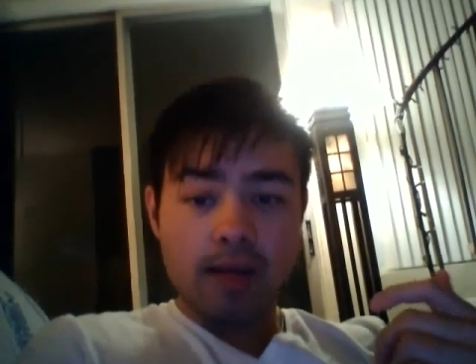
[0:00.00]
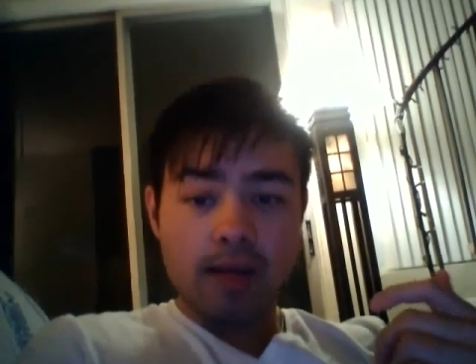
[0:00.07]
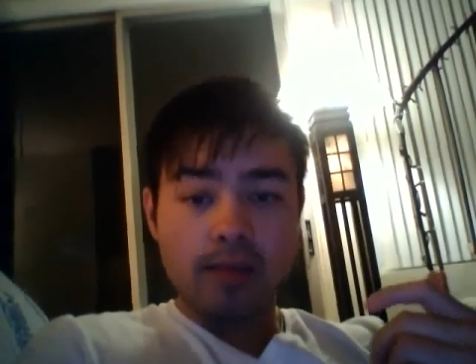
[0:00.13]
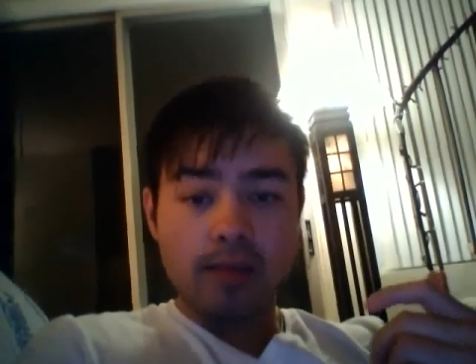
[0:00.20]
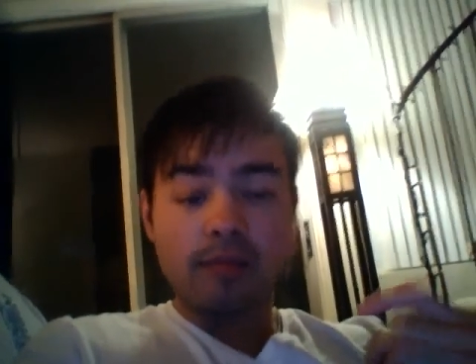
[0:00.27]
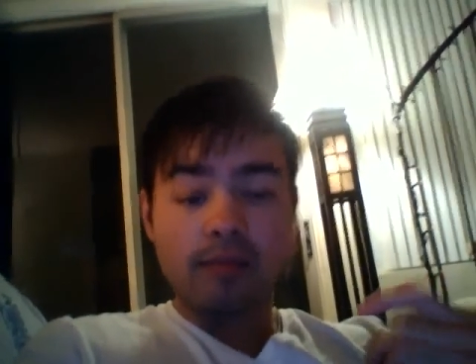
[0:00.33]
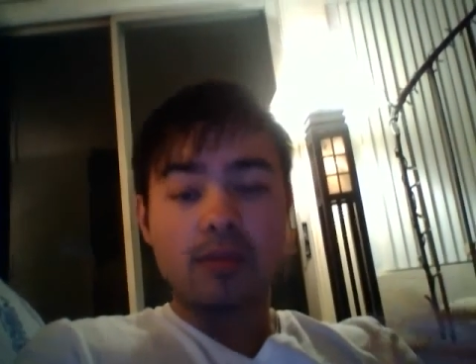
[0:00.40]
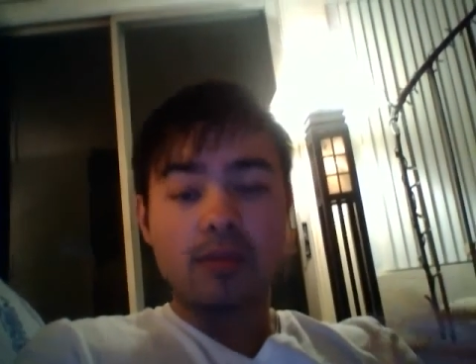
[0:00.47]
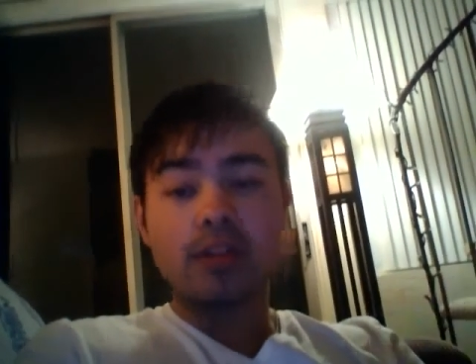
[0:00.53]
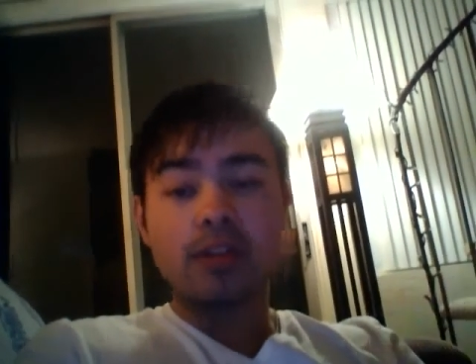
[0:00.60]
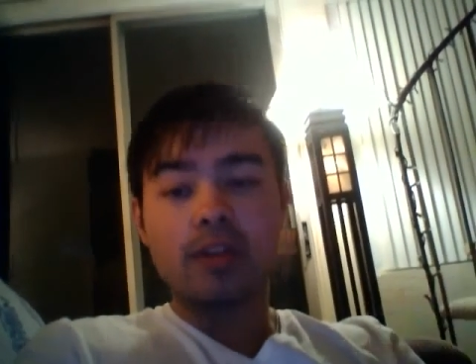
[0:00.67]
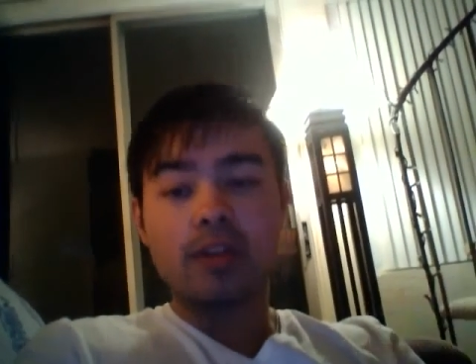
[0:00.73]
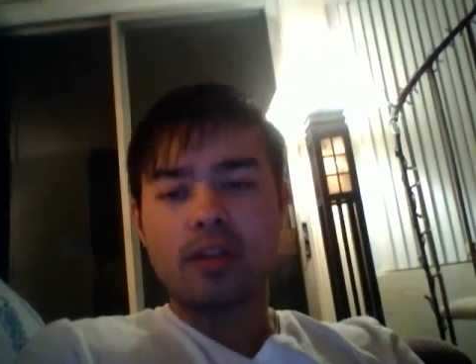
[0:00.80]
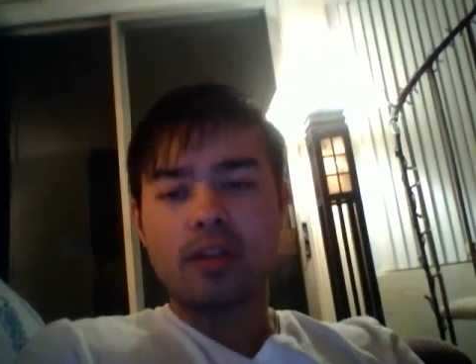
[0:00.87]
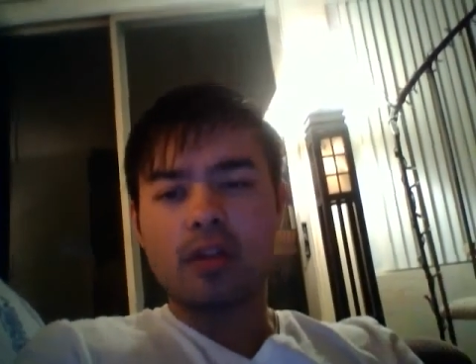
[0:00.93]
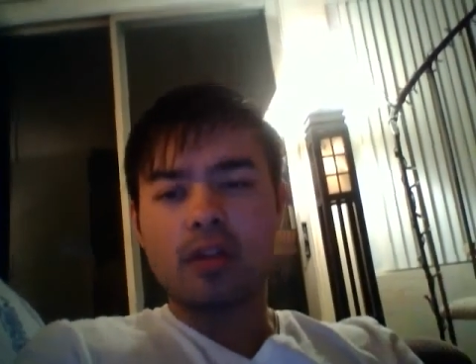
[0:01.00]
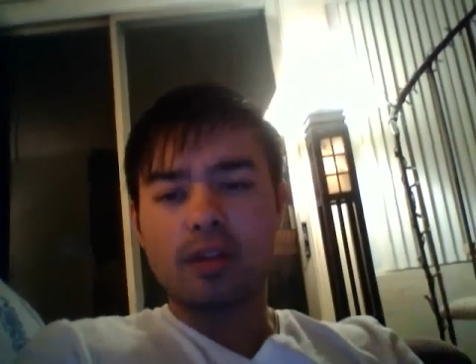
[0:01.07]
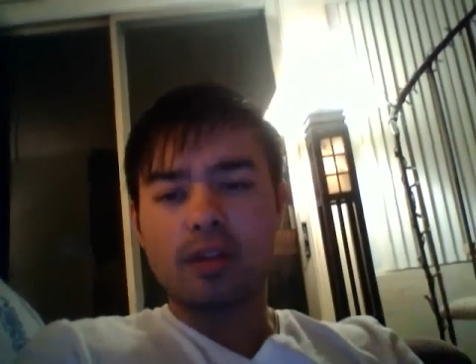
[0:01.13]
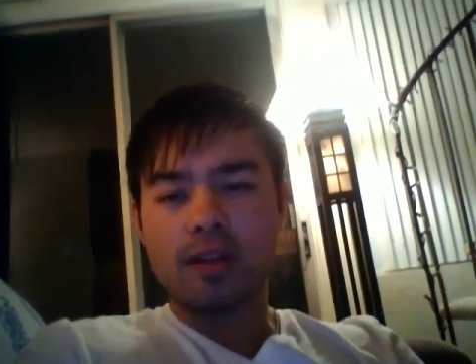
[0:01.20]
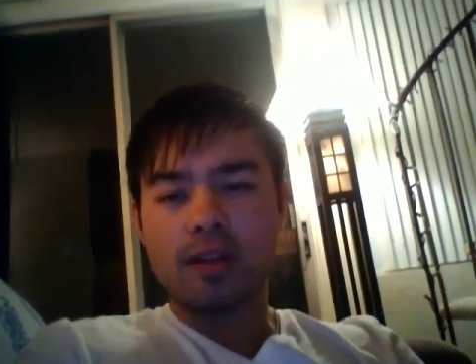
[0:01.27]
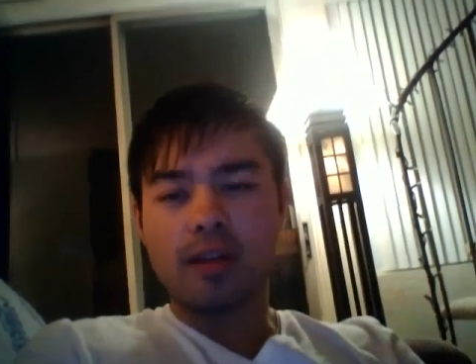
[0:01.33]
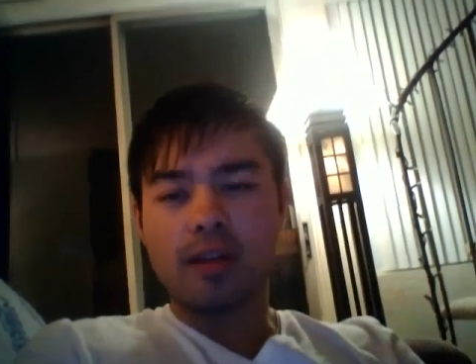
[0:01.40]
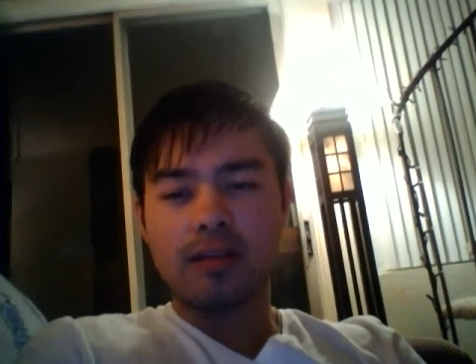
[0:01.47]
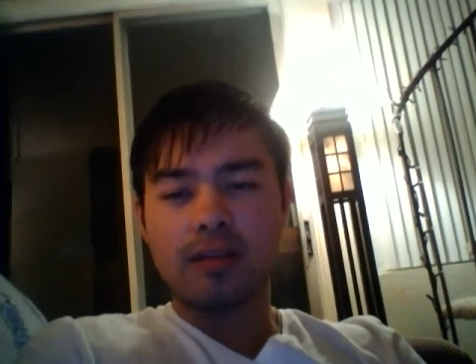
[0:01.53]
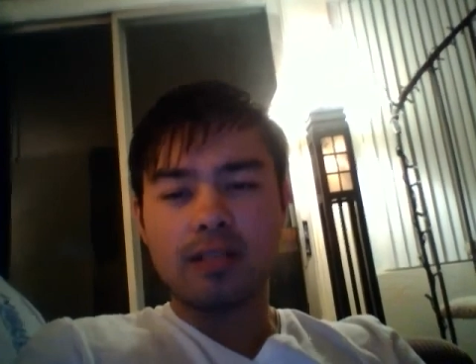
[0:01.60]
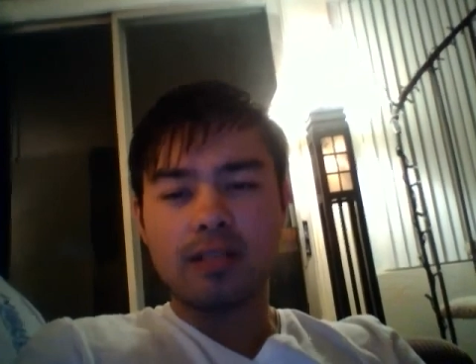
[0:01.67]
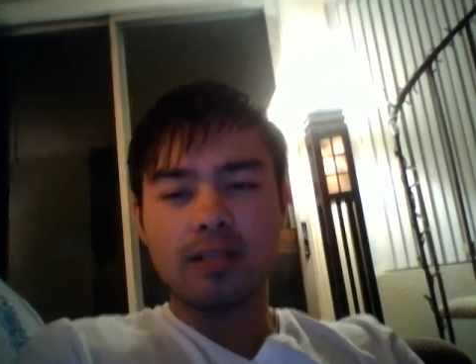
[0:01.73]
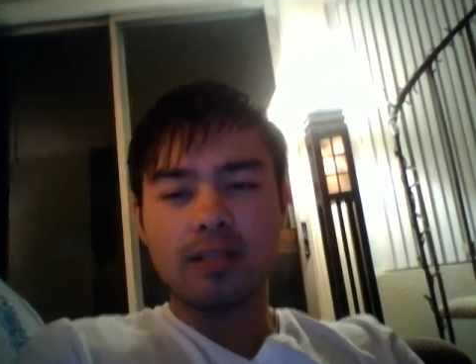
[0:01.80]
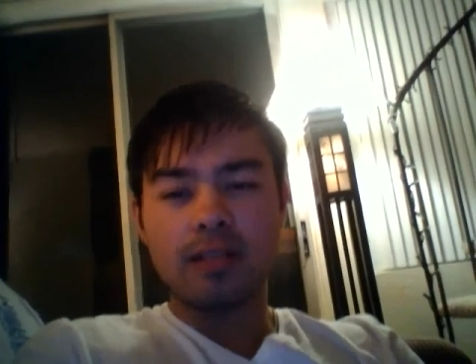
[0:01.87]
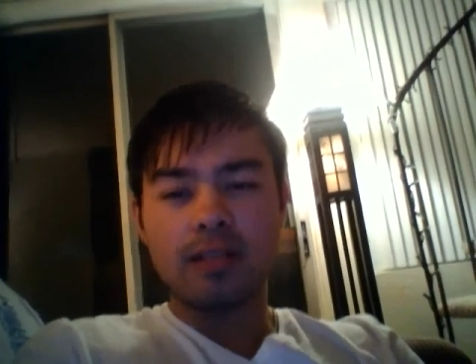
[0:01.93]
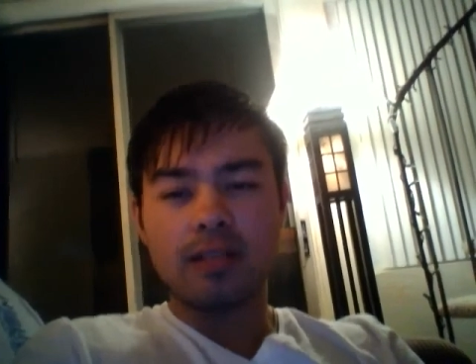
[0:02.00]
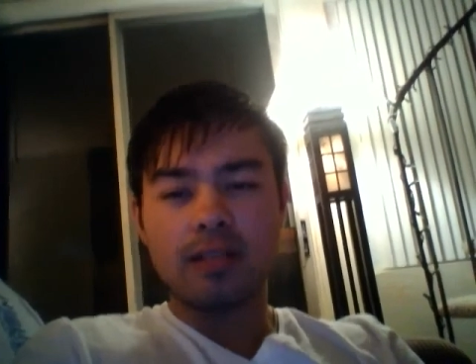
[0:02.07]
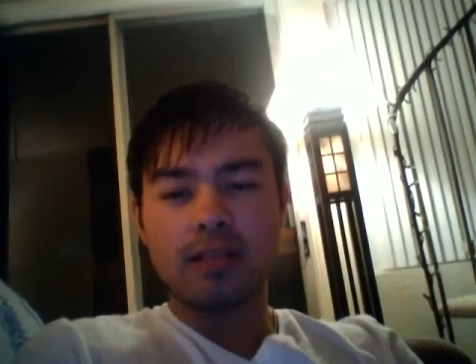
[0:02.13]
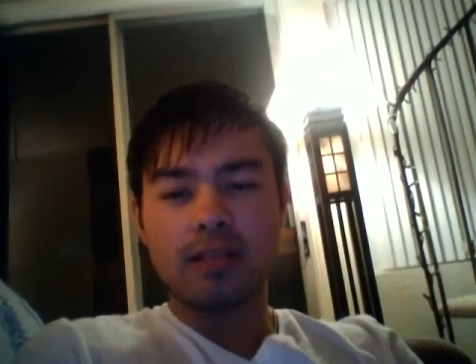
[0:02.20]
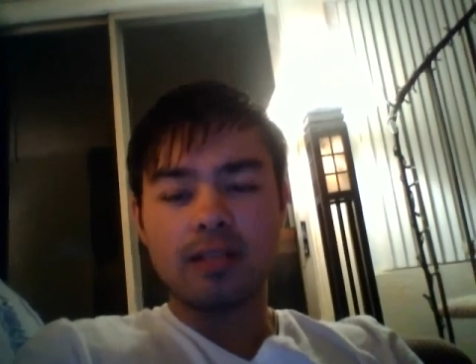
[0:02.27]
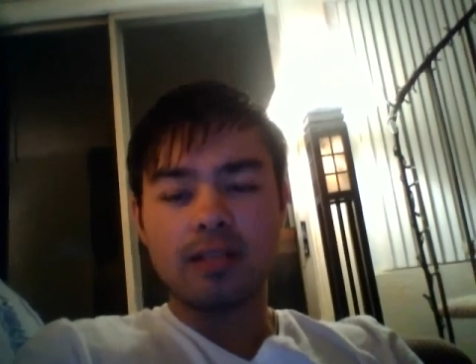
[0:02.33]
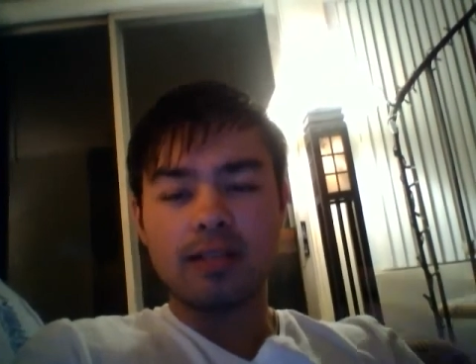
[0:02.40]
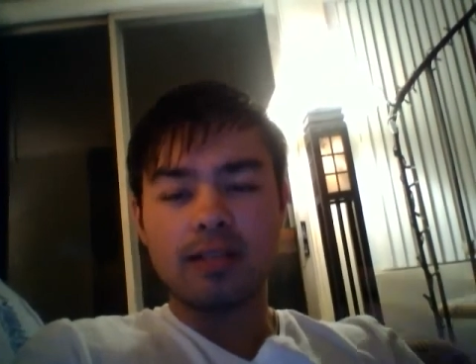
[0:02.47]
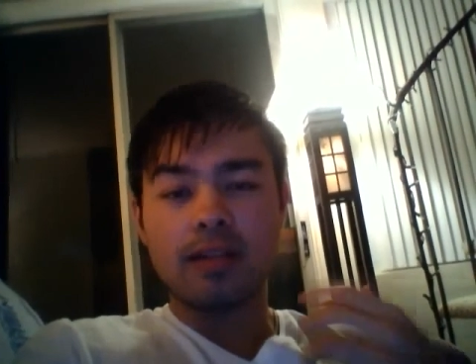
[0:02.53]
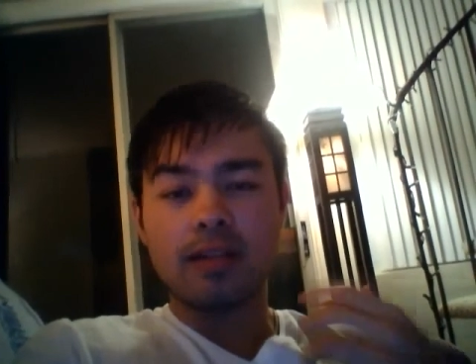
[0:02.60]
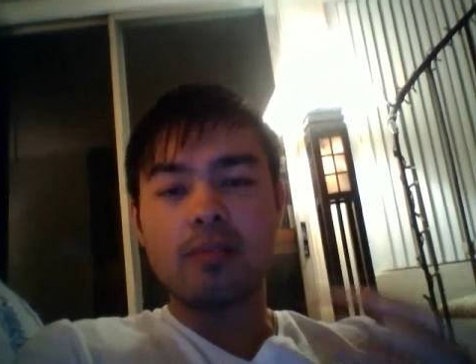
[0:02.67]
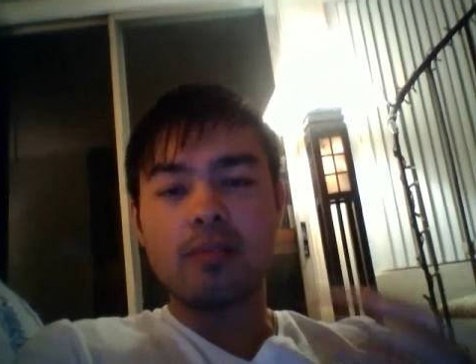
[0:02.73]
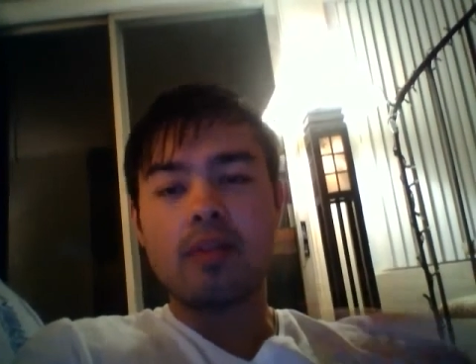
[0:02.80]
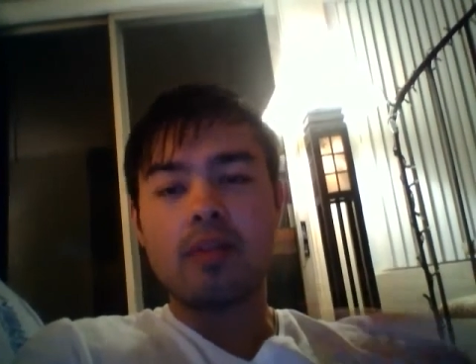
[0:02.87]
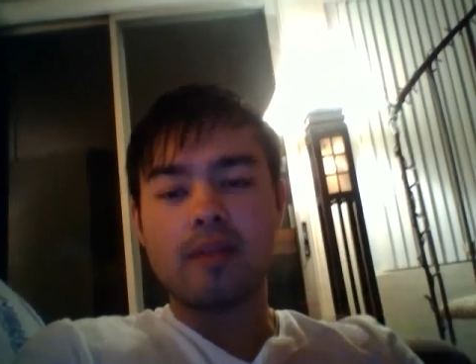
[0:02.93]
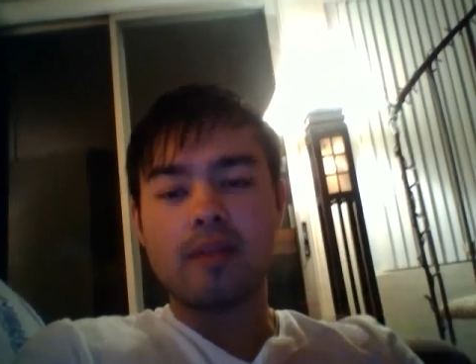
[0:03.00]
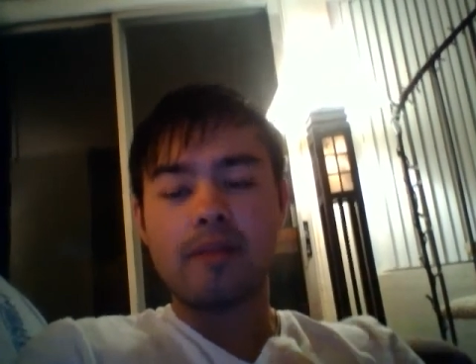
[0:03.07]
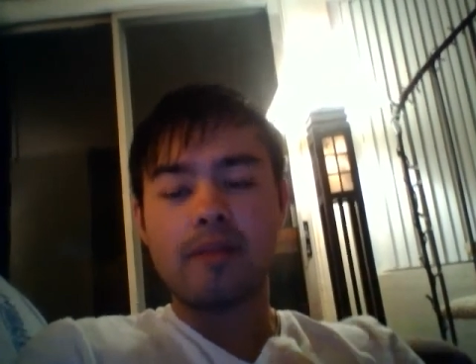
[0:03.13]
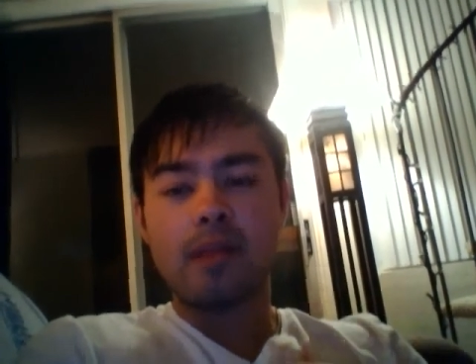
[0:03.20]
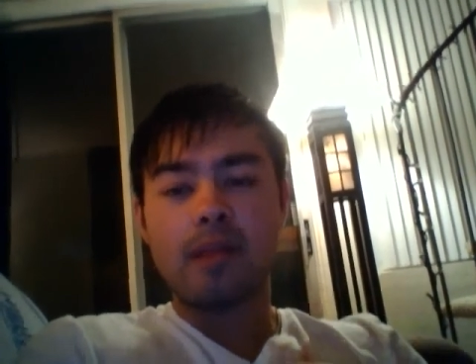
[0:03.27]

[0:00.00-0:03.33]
I'm pretty sure he learned LC just to help Prem.